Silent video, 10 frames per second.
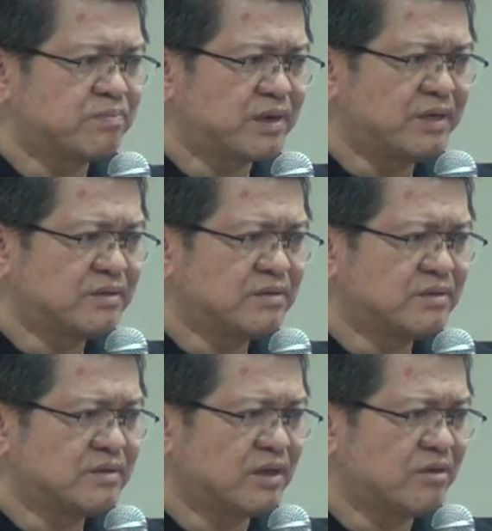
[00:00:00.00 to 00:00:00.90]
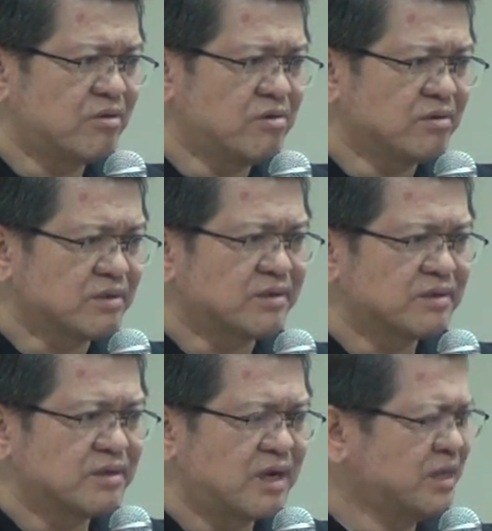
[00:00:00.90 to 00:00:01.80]
brighter and
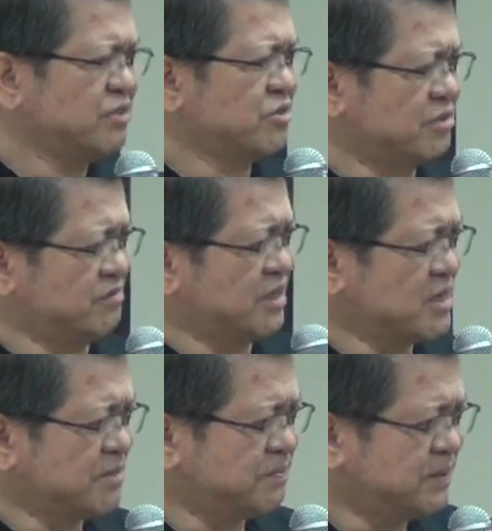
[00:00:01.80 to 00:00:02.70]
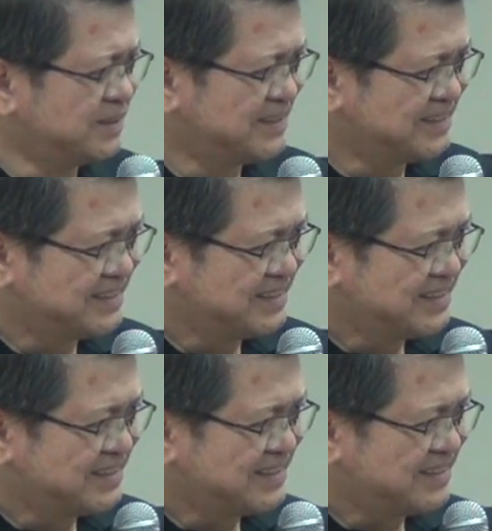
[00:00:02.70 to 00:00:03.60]
longer. Aren't you giving up?
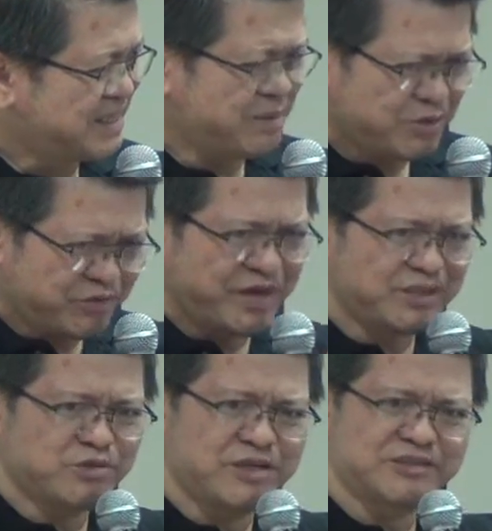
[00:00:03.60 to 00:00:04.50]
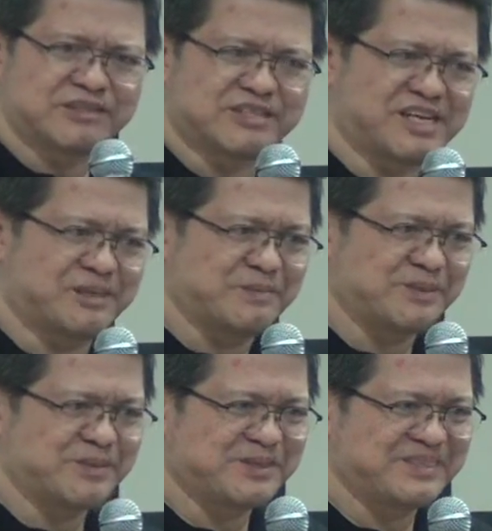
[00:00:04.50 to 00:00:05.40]
I mean, you failed 200
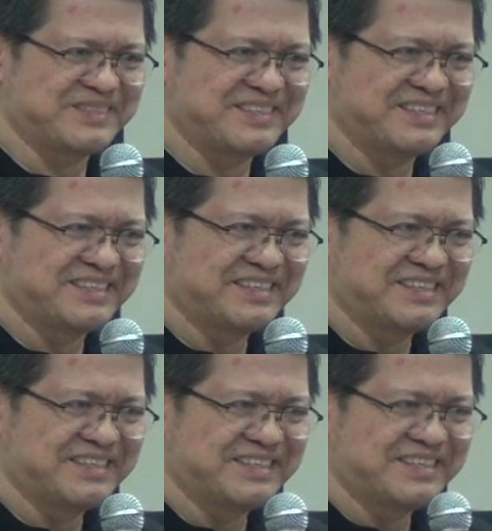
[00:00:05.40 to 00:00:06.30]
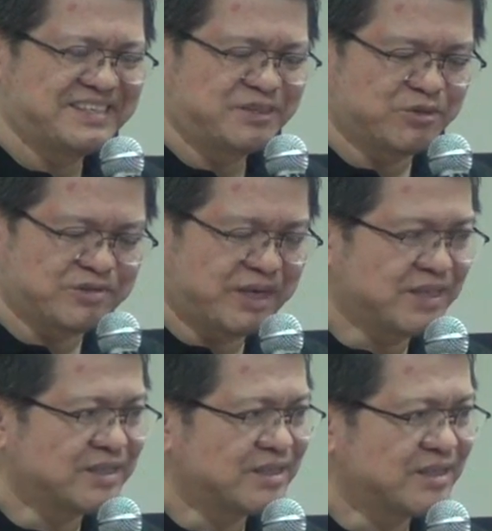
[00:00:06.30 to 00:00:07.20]
times. To
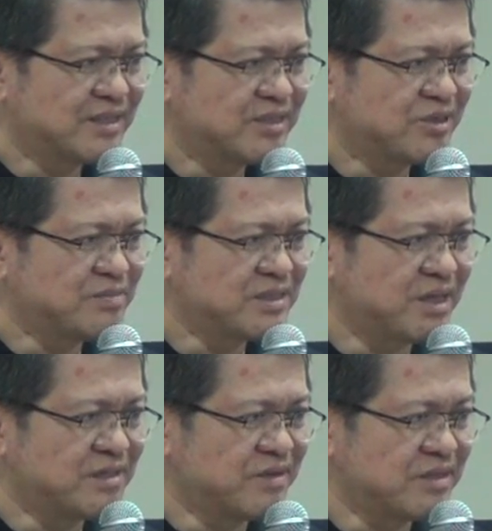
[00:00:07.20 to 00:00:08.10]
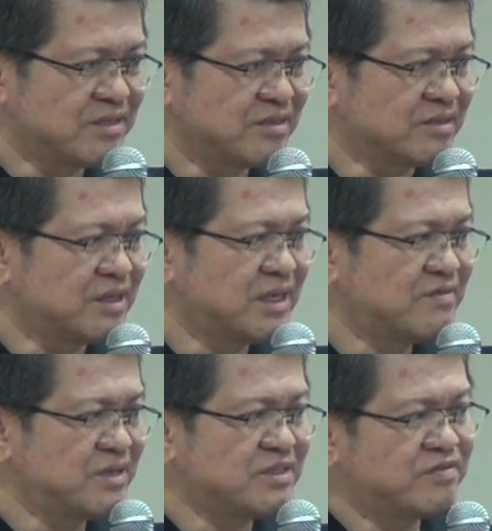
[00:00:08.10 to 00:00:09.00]
that, Thomas Alva Edison
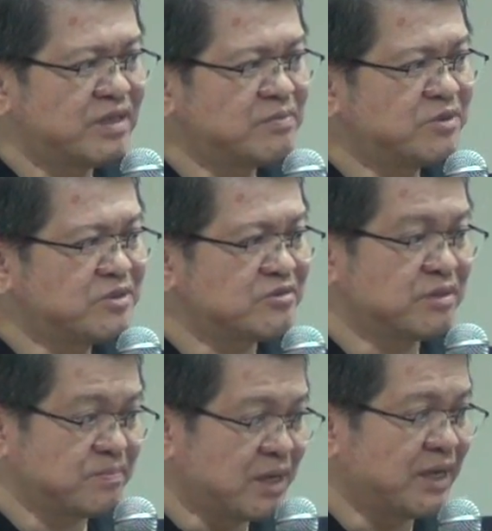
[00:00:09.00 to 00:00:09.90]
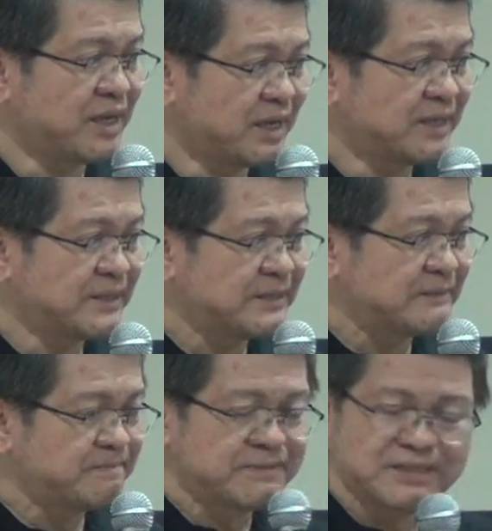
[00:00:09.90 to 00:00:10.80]
gave his famous reply.
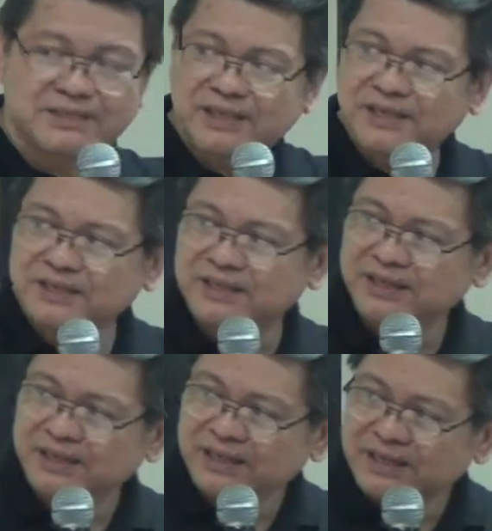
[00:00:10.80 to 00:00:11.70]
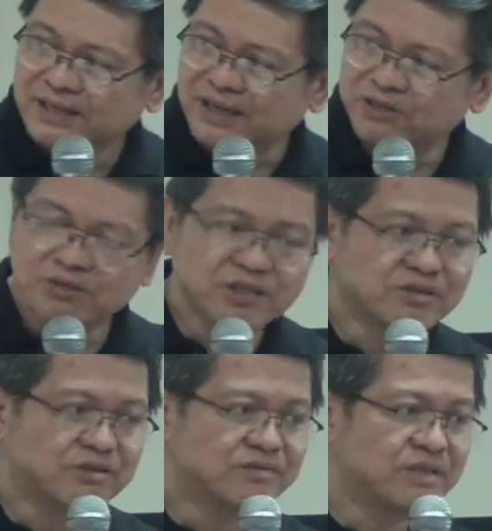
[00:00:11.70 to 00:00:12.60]
He said, I do
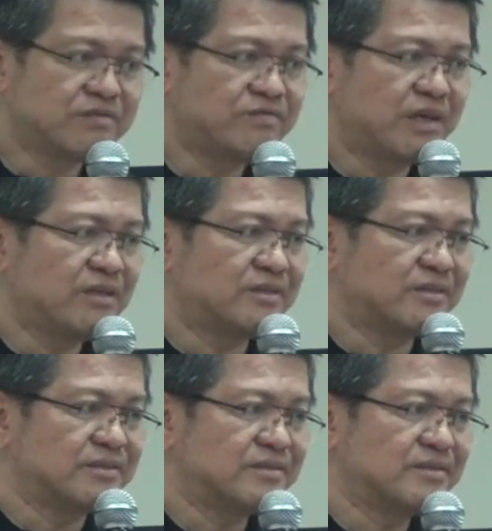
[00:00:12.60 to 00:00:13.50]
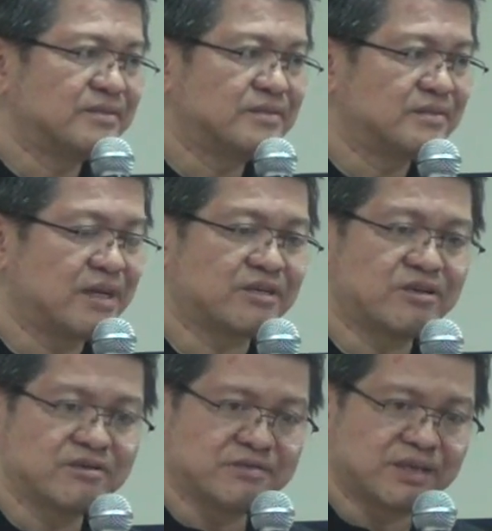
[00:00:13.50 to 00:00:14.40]
not call that failure. I
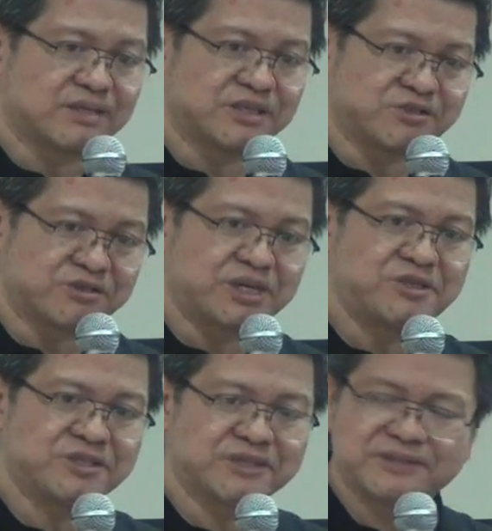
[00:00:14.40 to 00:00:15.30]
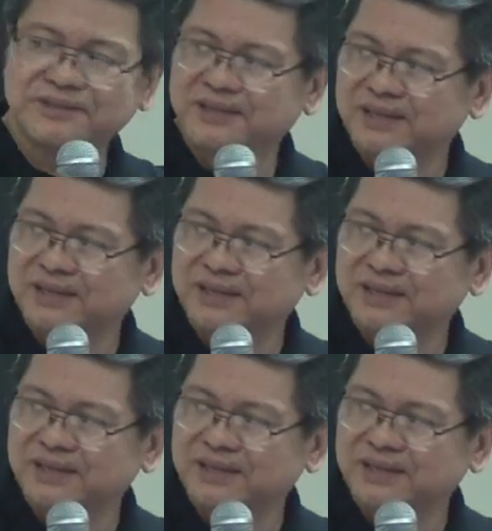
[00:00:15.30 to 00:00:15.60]
call that education.